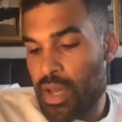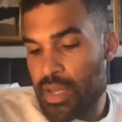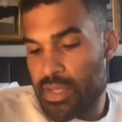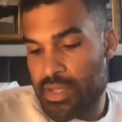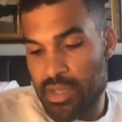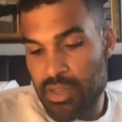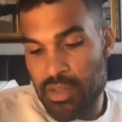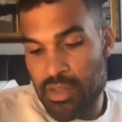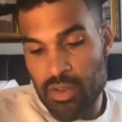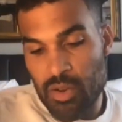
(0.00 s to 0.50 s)
I
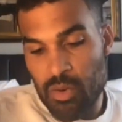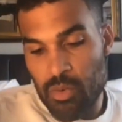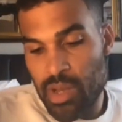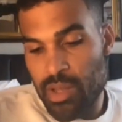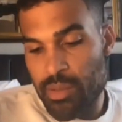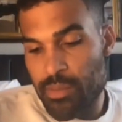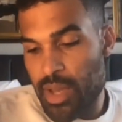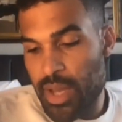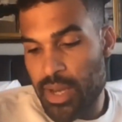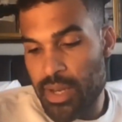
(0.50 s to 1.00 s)
said, you know
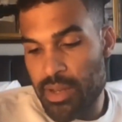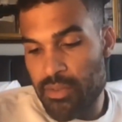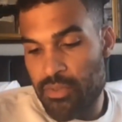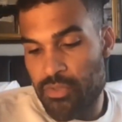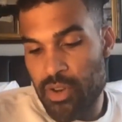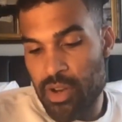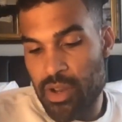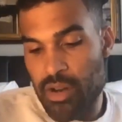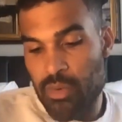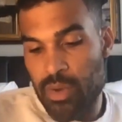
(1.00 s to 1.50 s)
what? I need to
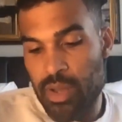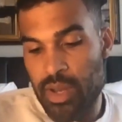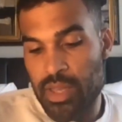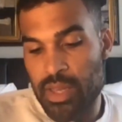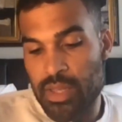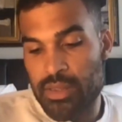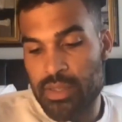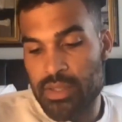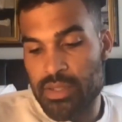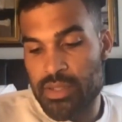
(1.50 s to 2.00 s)
figure out a way to
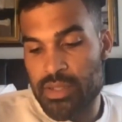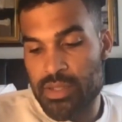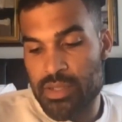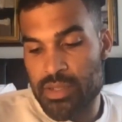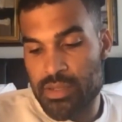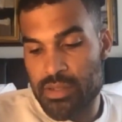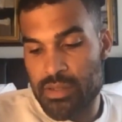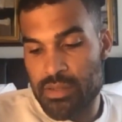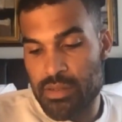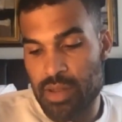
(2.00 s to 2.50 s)
get
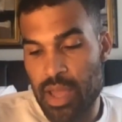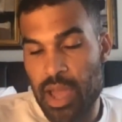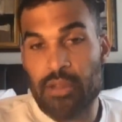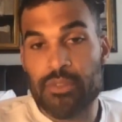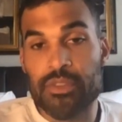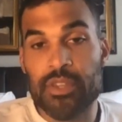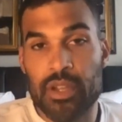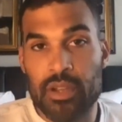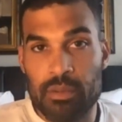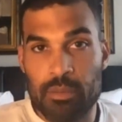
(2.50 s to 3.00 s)
this out
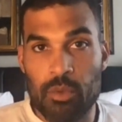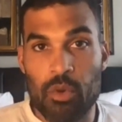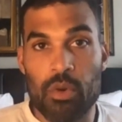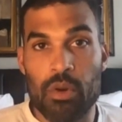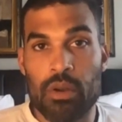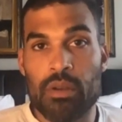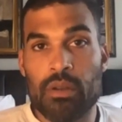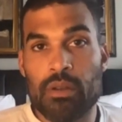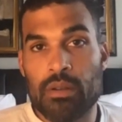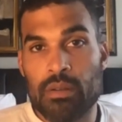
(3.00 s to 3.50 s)
there
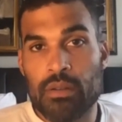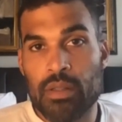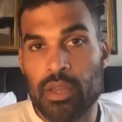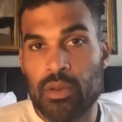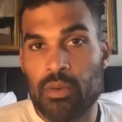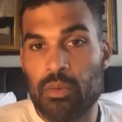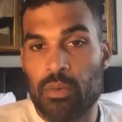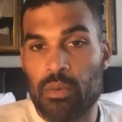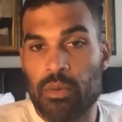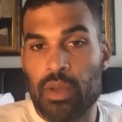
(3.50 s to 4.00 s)
more
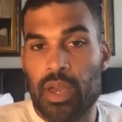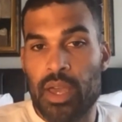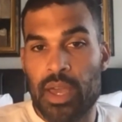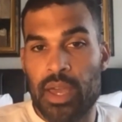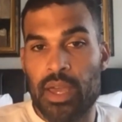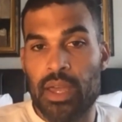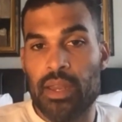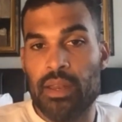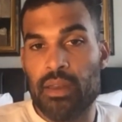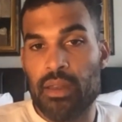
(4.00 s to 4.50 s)
like
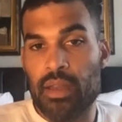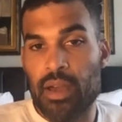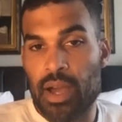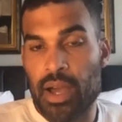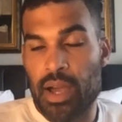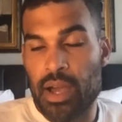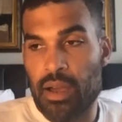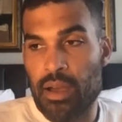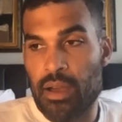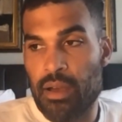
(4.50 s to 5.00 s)
and
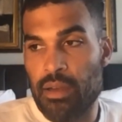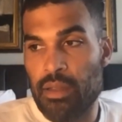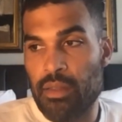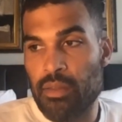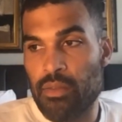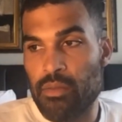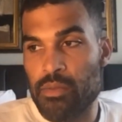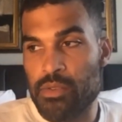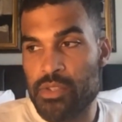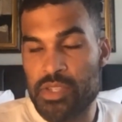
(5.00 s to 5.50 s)

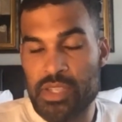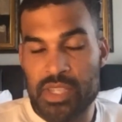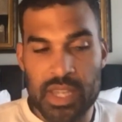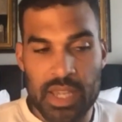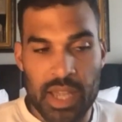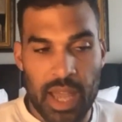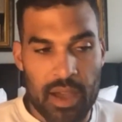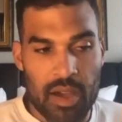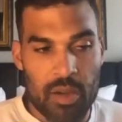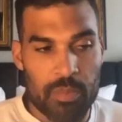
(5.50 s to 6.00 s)

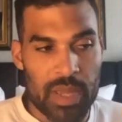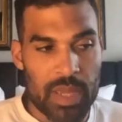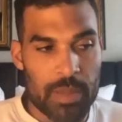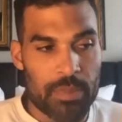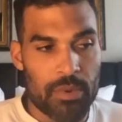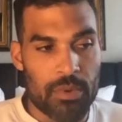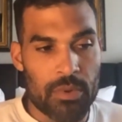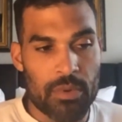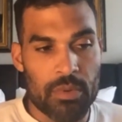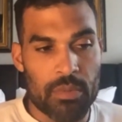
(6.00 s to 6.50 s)
seeing how
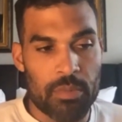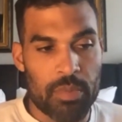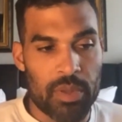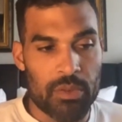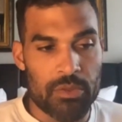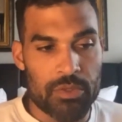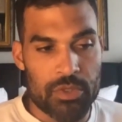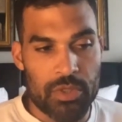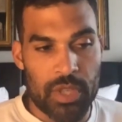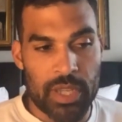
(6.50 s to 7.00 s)
people
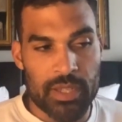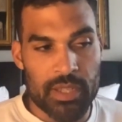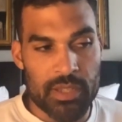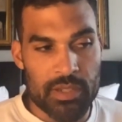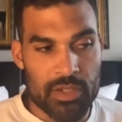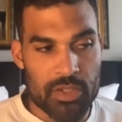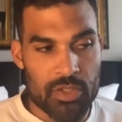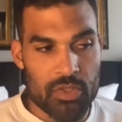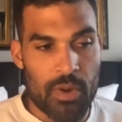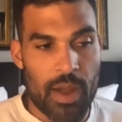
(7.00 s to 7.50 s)
build like
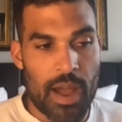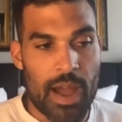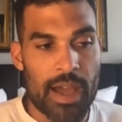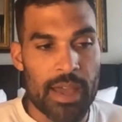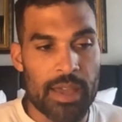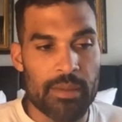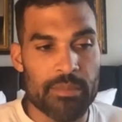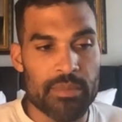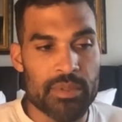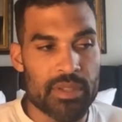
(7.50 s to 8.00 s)
these
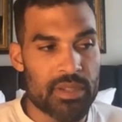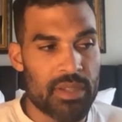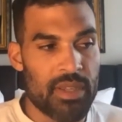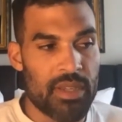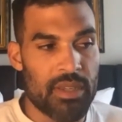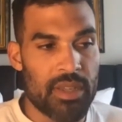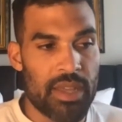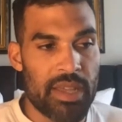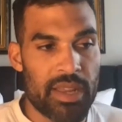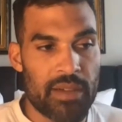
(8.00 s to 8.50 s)
tribes
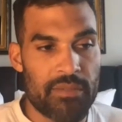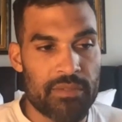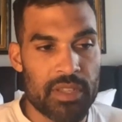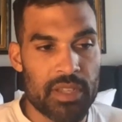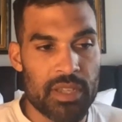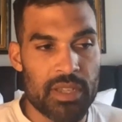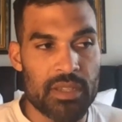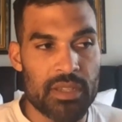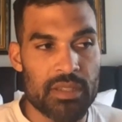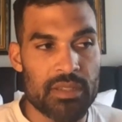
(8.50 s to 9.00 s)
in
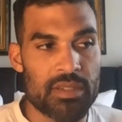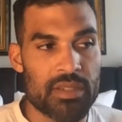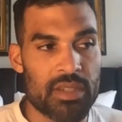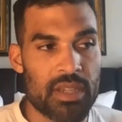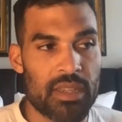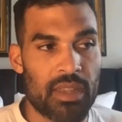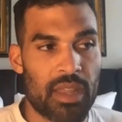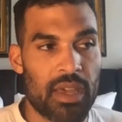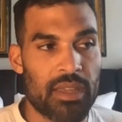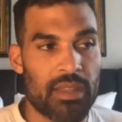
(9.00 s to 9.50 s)
nfts
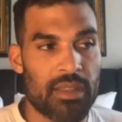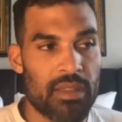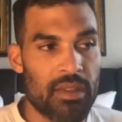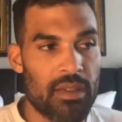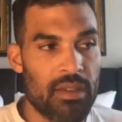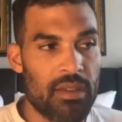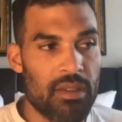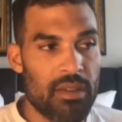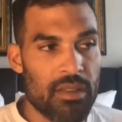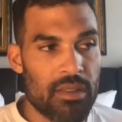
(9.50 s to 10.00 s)
and like
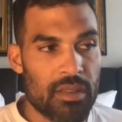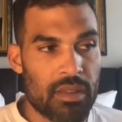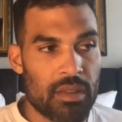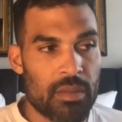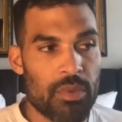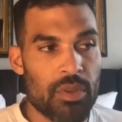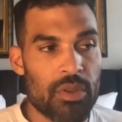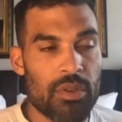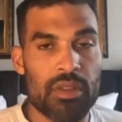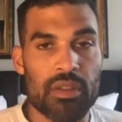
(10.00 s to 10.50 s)
the
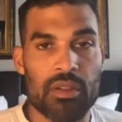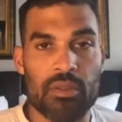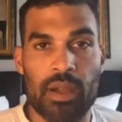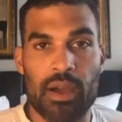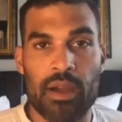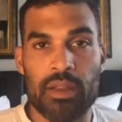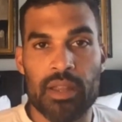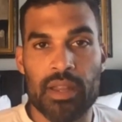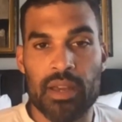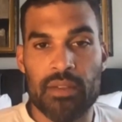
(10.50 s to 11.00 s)
community
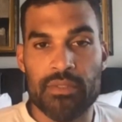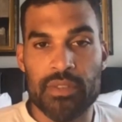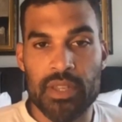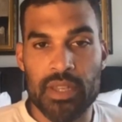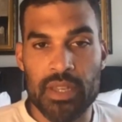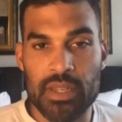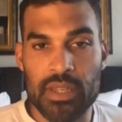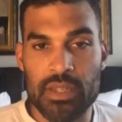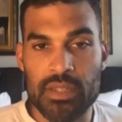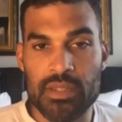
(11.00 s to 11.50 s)
around
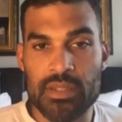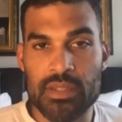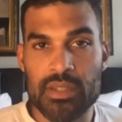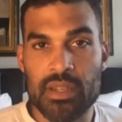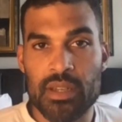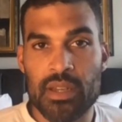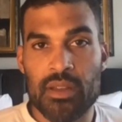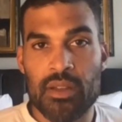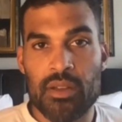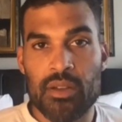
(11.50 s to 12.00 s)
nfts
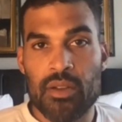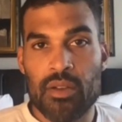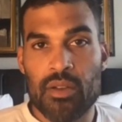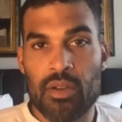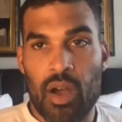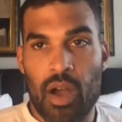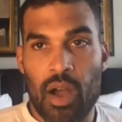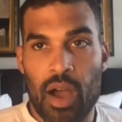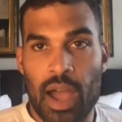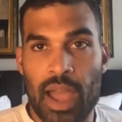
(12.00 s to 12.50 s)

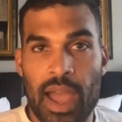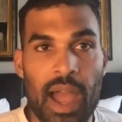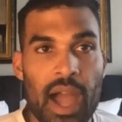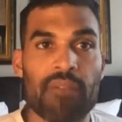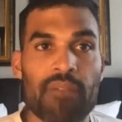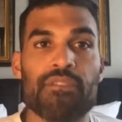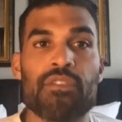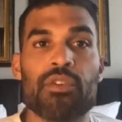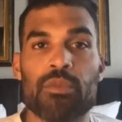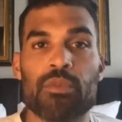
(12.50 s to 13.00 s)
i
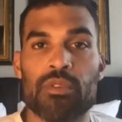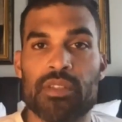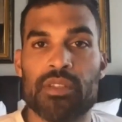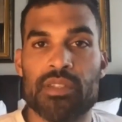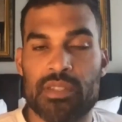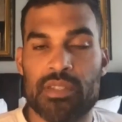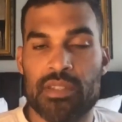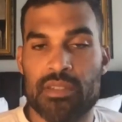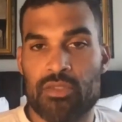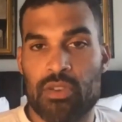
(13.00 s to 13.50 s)
have to
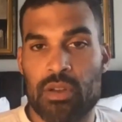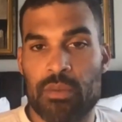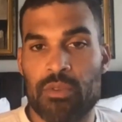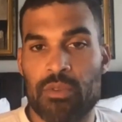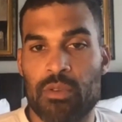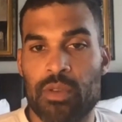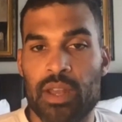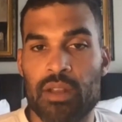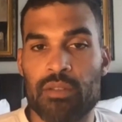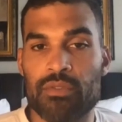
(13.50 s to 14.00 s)
release this
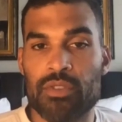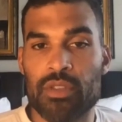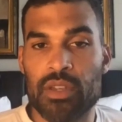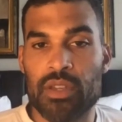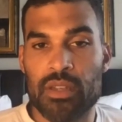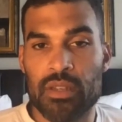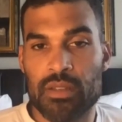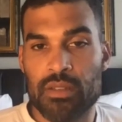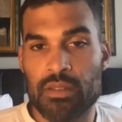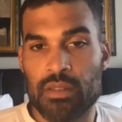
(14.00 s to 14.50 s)
crypto
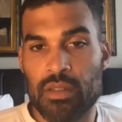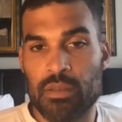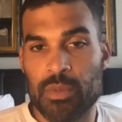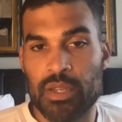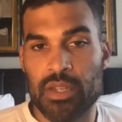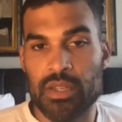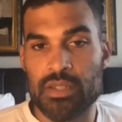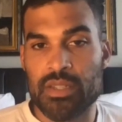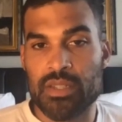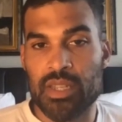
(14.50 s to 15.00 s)
natively
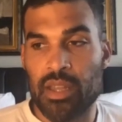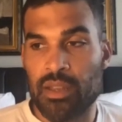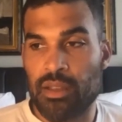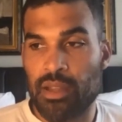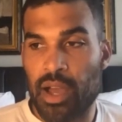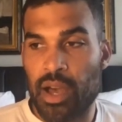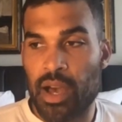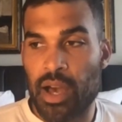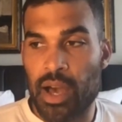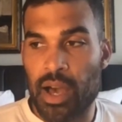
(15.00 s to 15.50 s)
because then
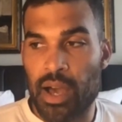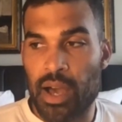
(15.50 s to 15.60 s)
like